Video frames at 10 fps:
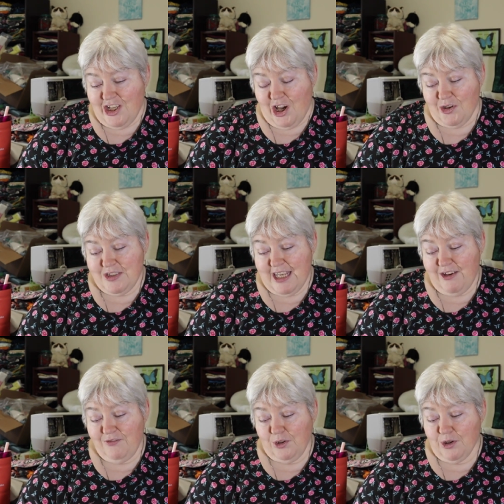
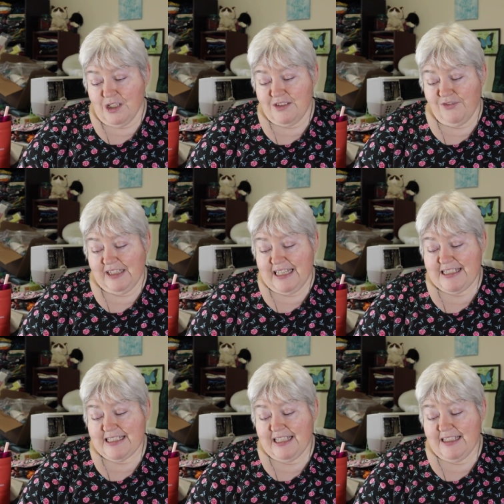Jose Flores
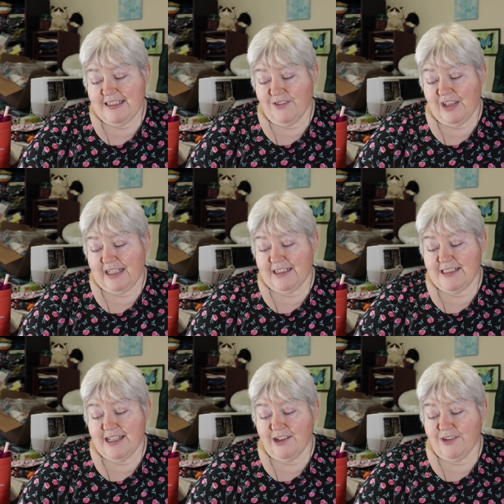Velasquez of
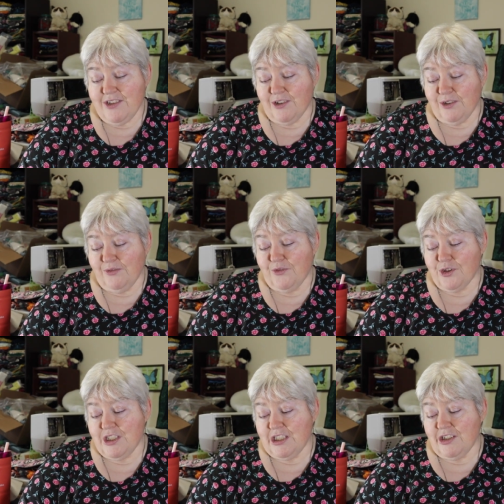Annandale told
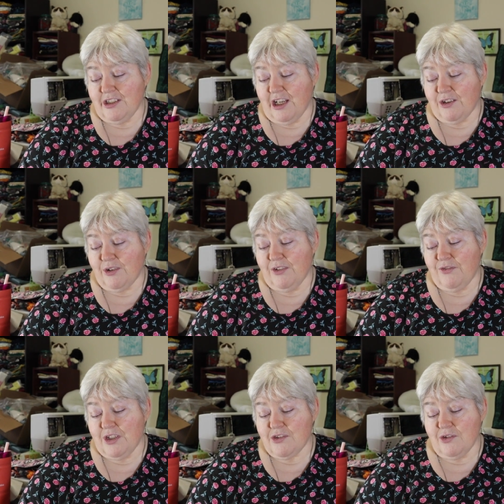Virginia lottery
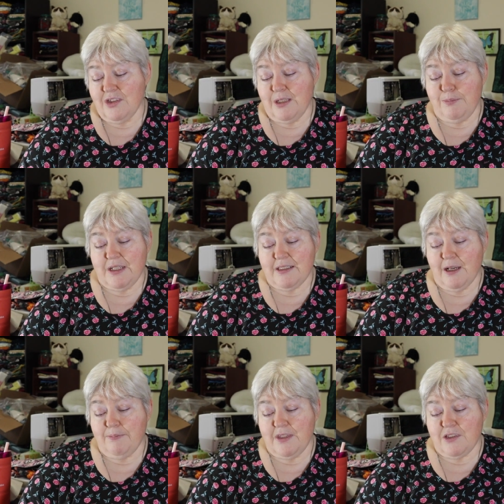officials he picked
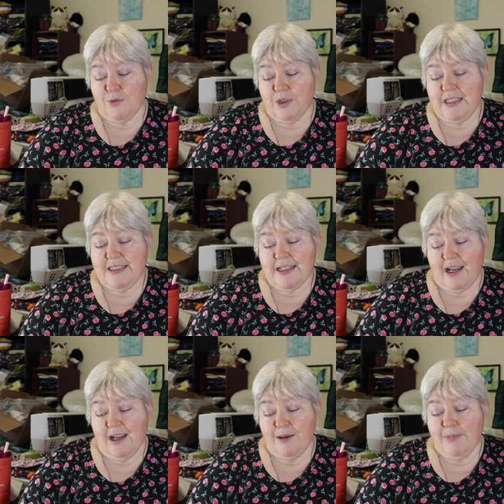up the
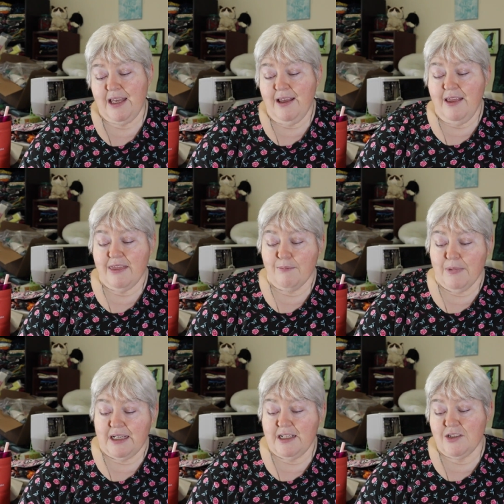20-time the
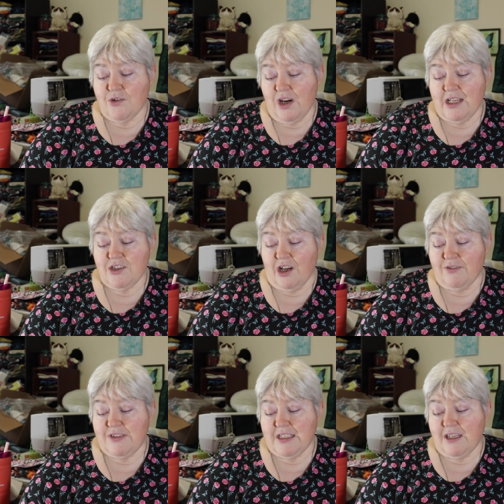money
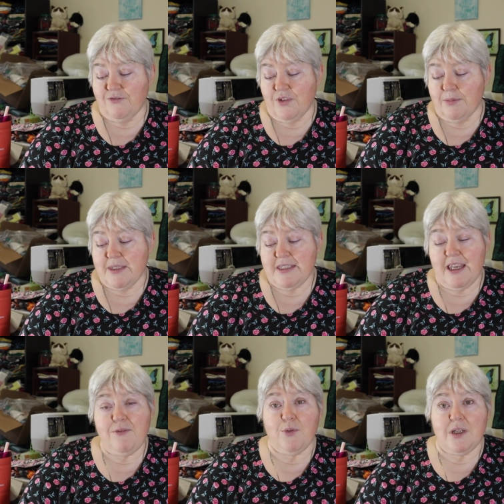scratch-off ticket from the
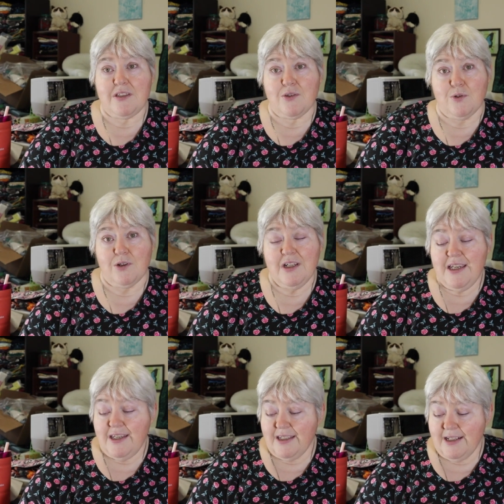Safeway store
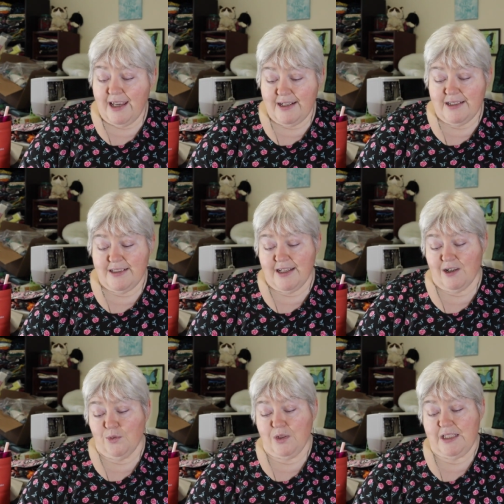in
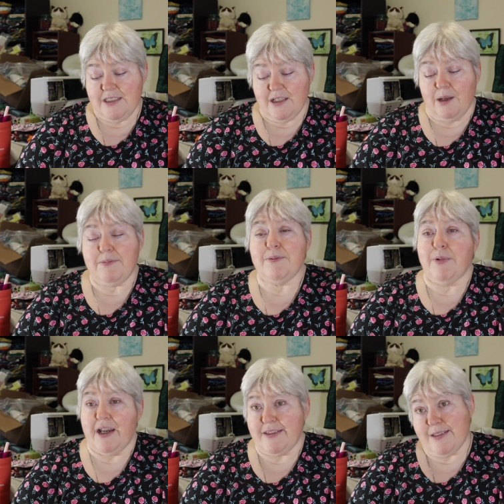Annandale when he stopped to
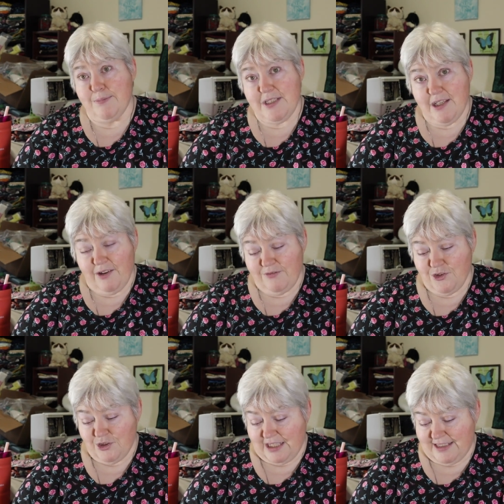buy some soft
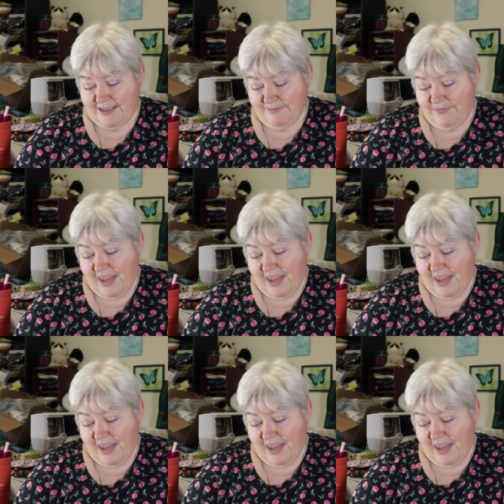drinks.